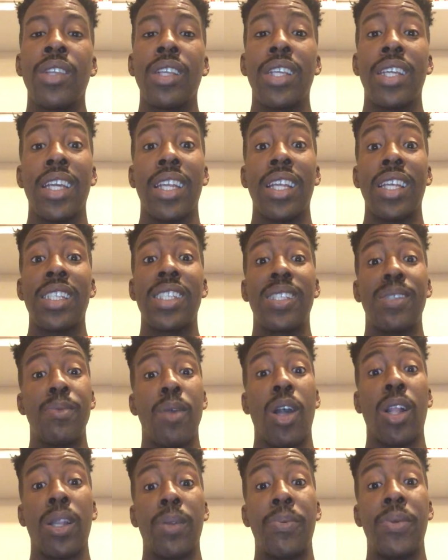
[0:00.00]
getting
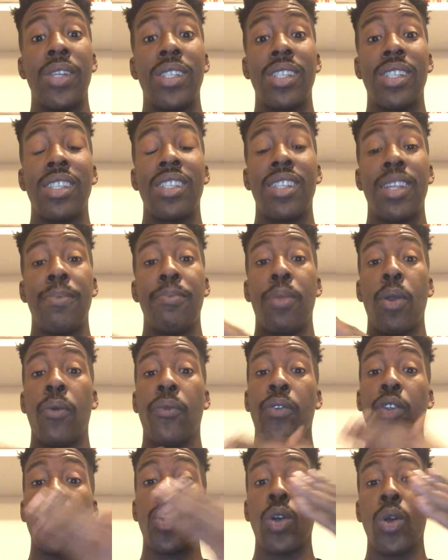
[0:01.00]
smaller pieces than
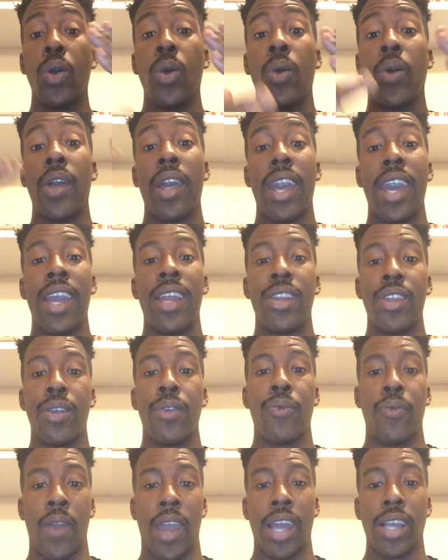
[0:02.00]
both your whole and your
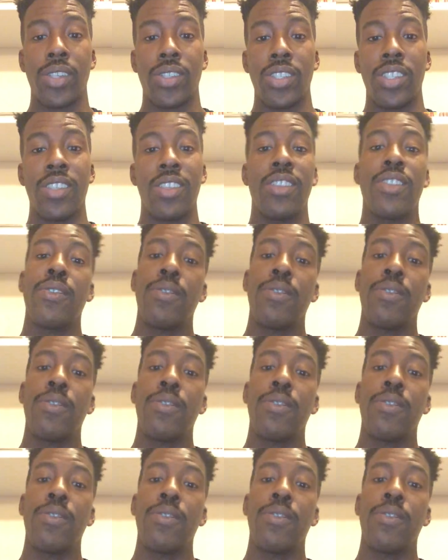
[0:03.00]
fraction,